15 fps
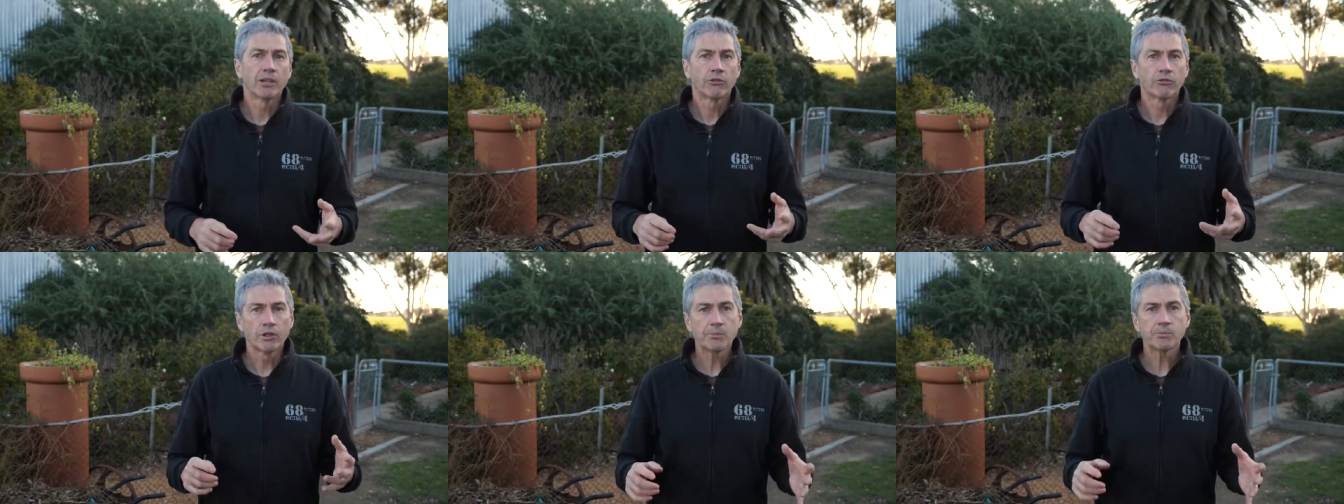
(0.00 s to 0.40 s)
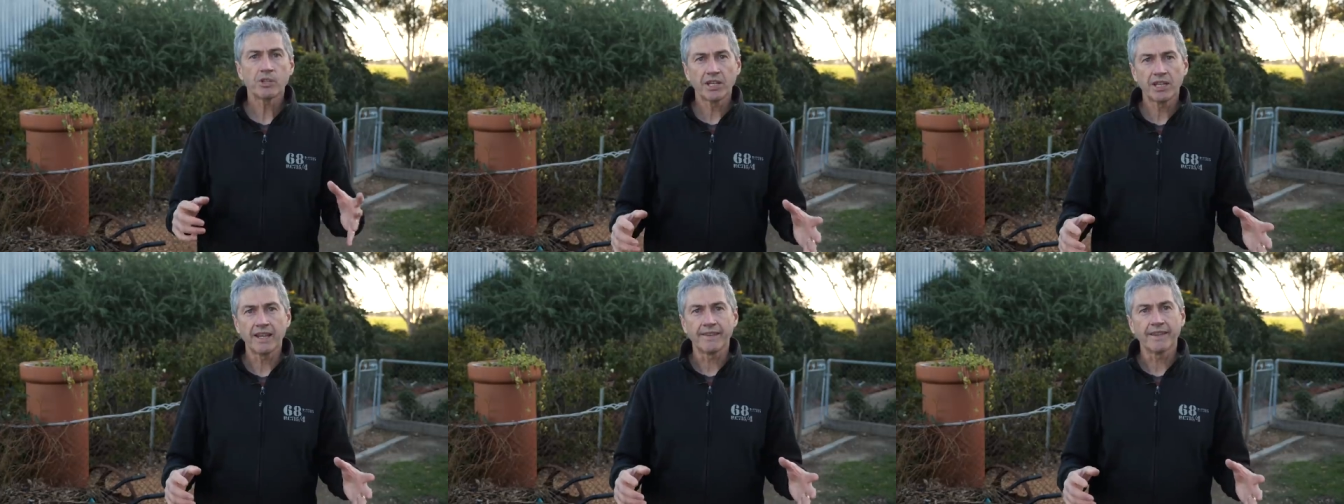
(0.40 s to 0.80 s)
grouped
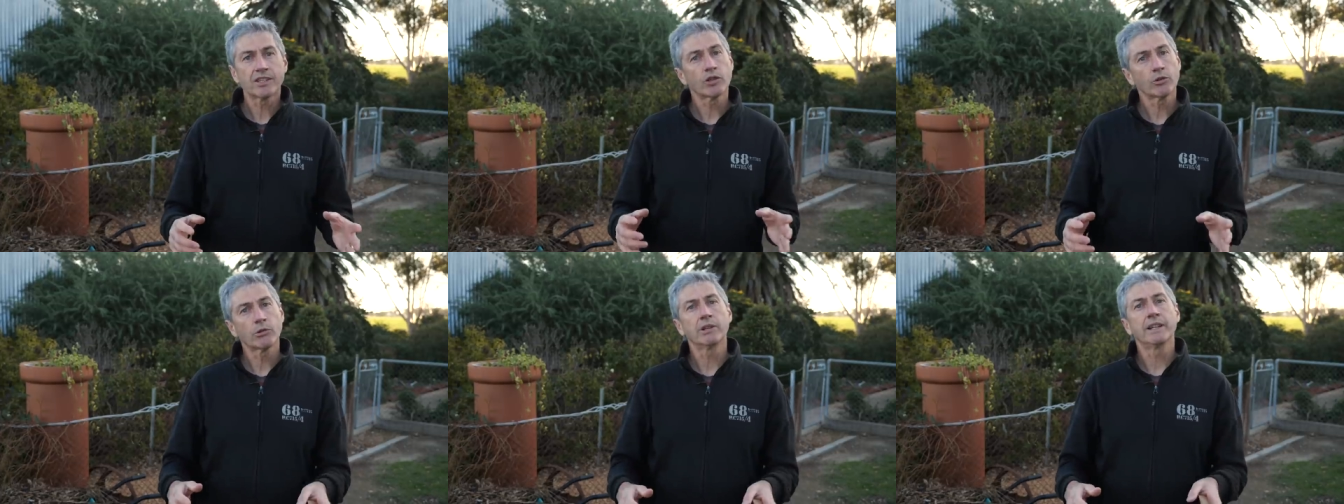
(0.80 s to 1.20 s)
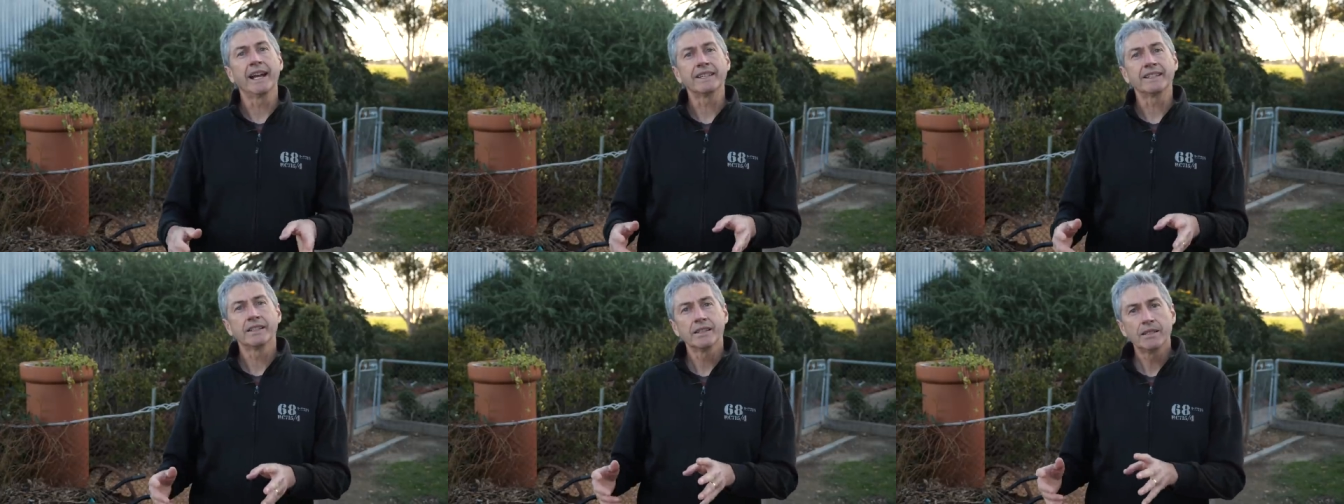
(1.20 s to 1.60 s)
together to
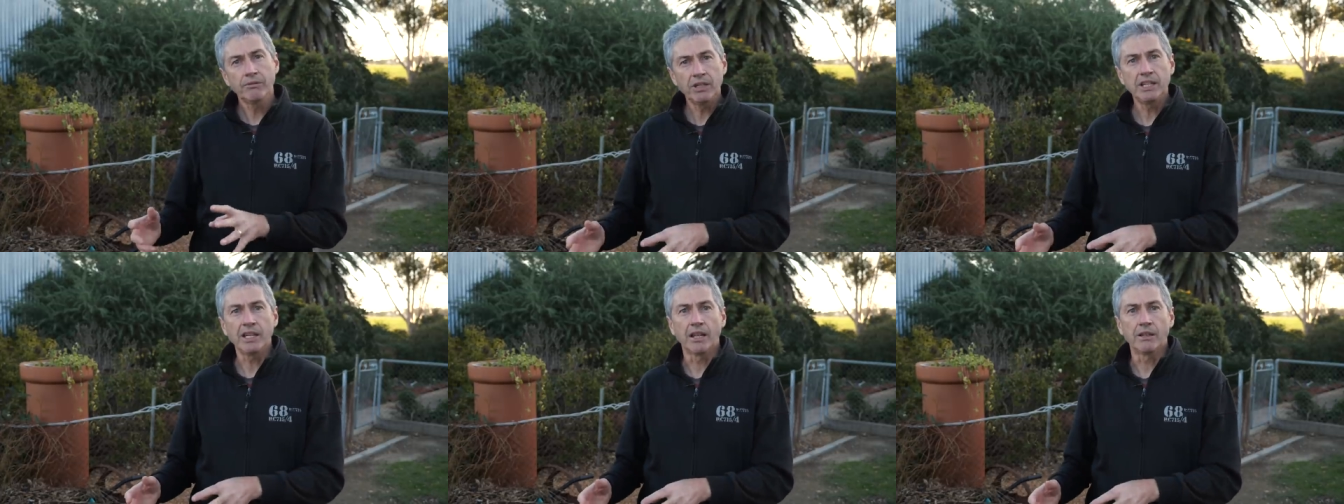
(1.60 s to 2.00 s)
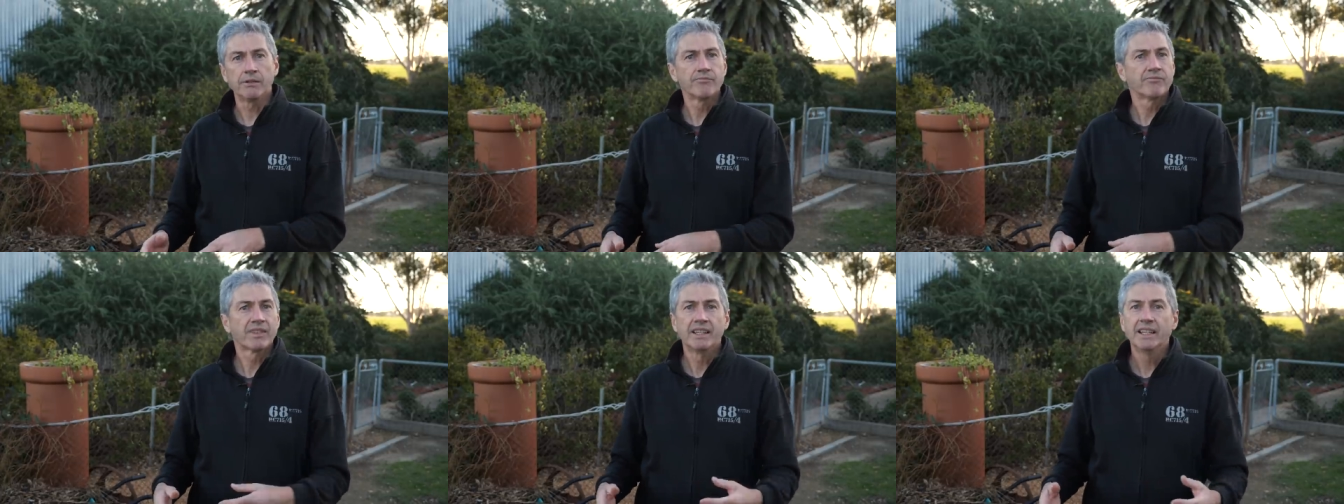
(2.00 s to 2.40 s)
create a video.
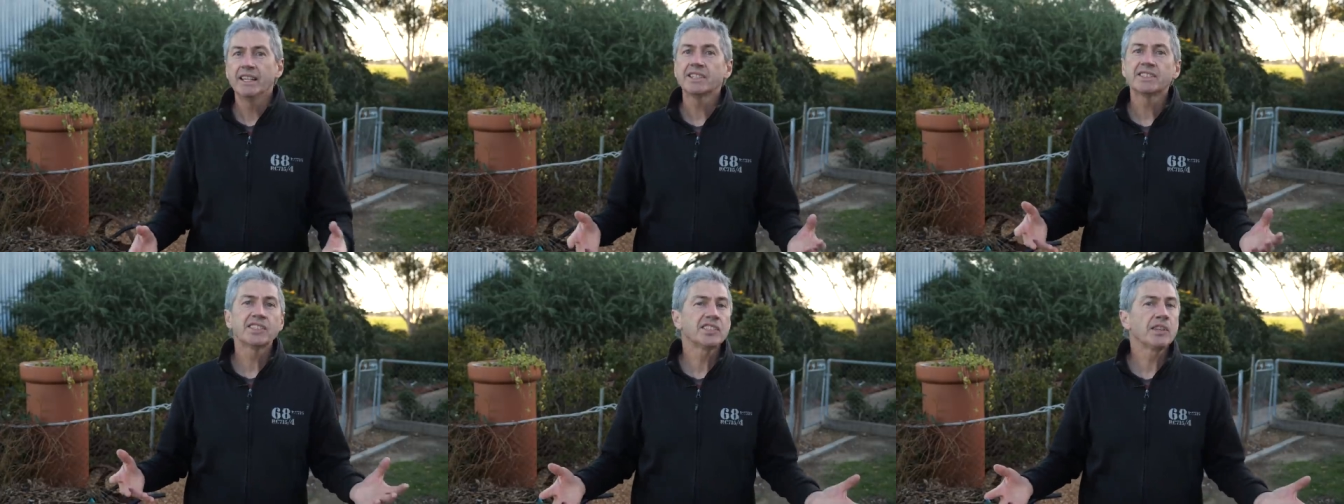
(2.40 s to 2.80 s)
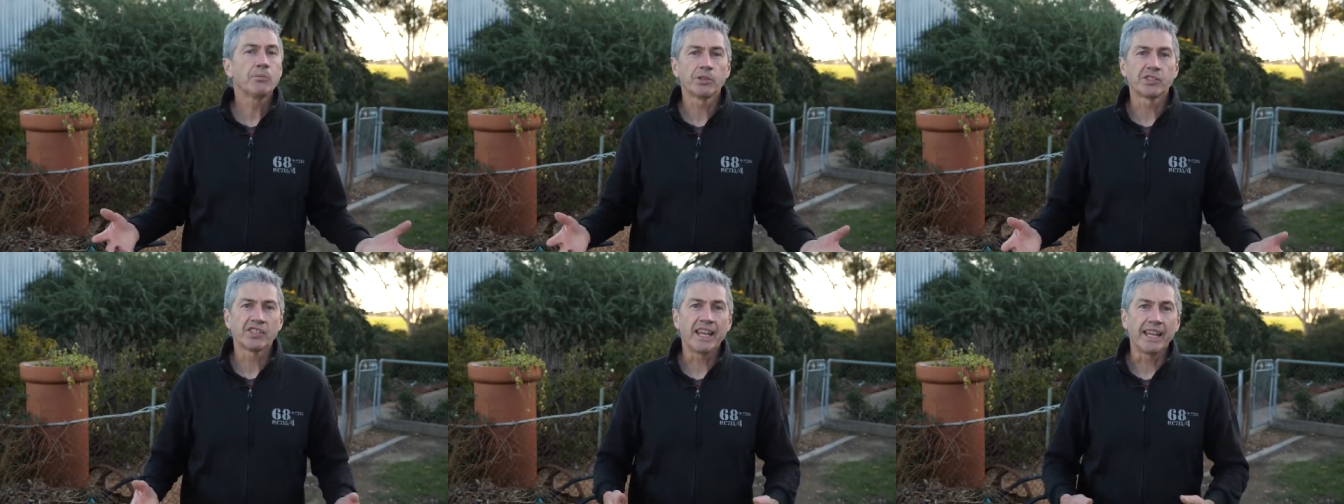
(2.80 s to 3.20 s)
It's as
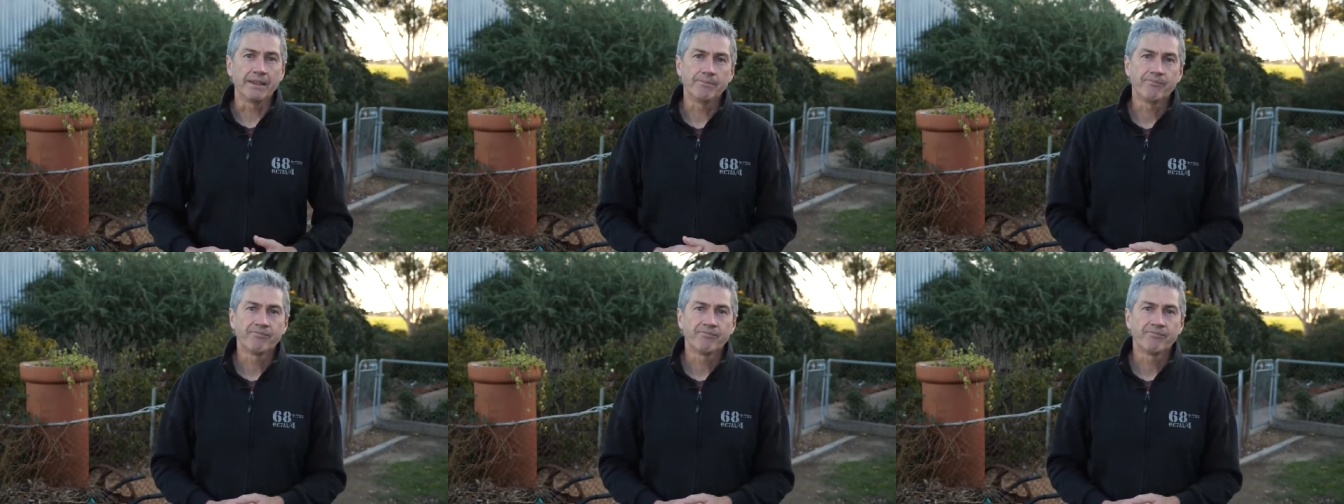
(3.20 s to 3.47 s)
simple as that.